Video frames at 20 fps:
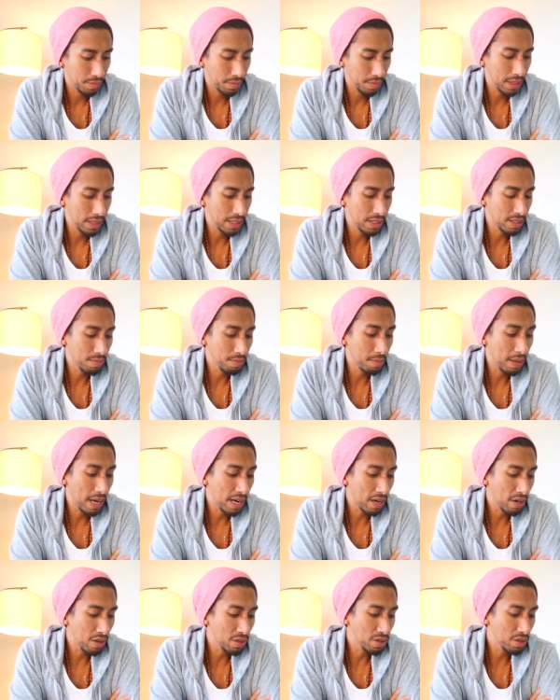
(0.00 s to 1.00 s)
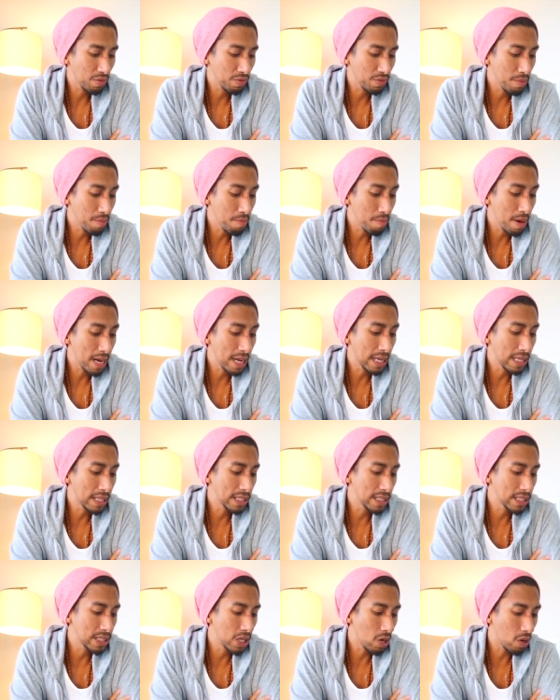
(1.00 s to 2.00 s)
This is matters of the mind
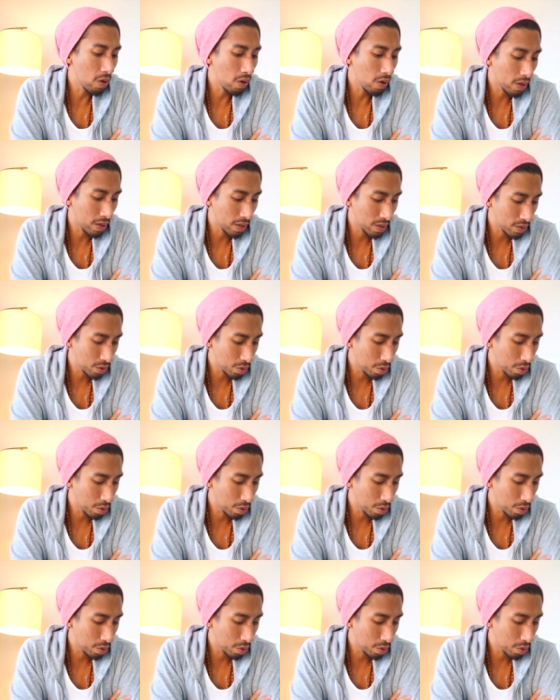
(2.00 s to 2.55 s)
and the heart,